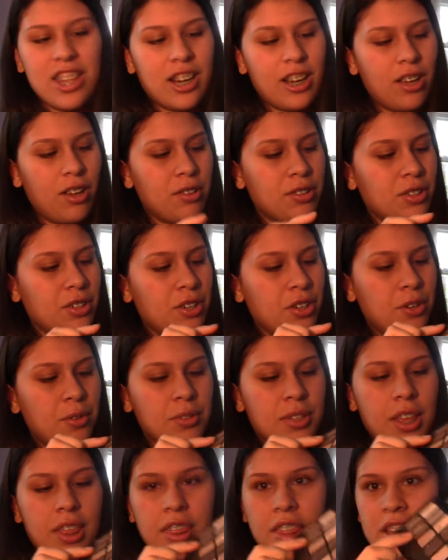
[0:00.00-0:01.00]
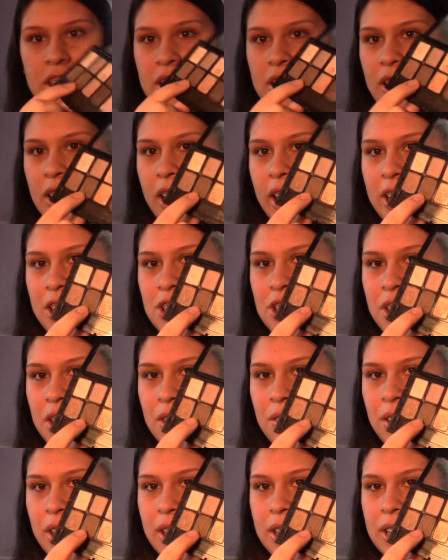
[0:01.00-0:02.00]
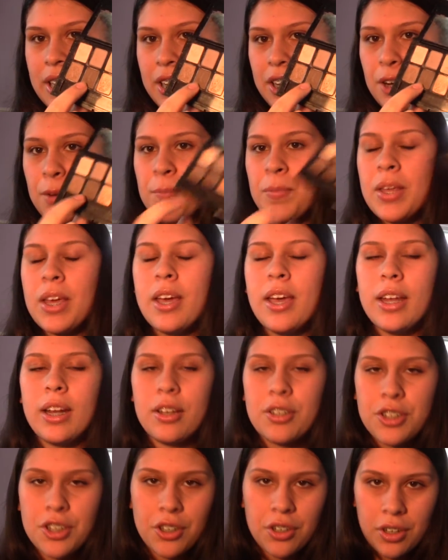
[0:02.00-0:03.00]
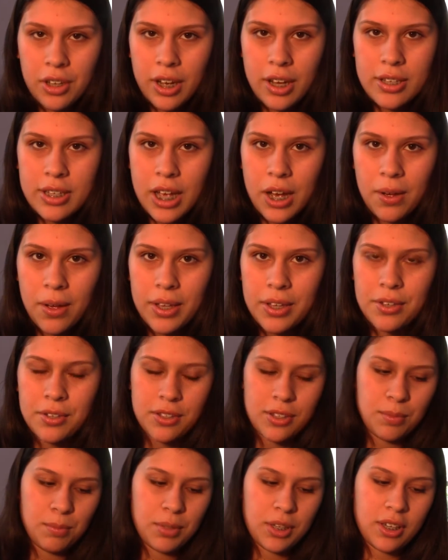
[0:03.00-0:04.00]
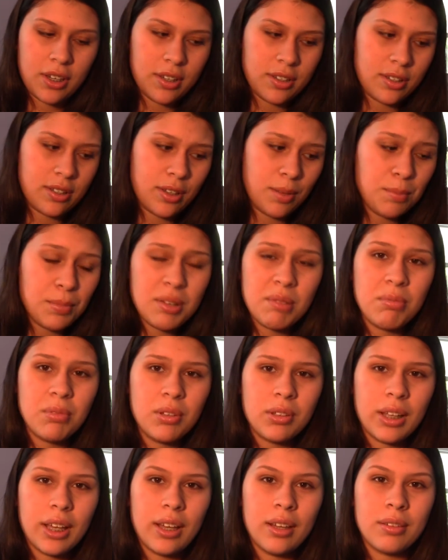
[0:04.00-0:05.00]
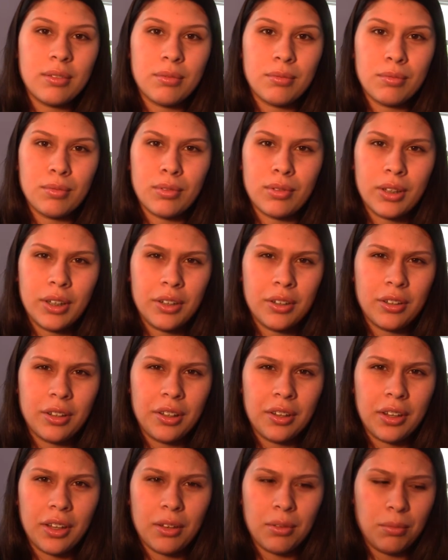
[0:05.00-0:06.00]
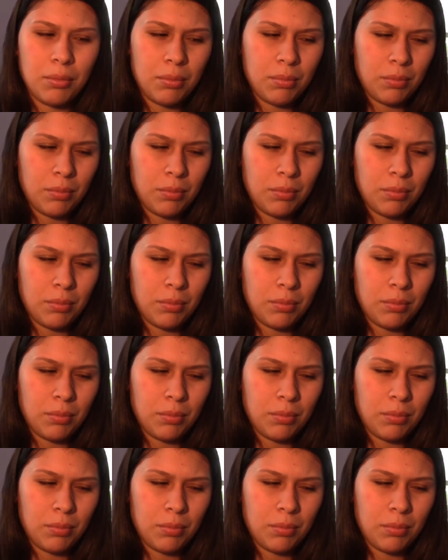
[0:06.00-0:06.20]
I also use this light shade right here, and I'll show you guys how I use it because some people get literally like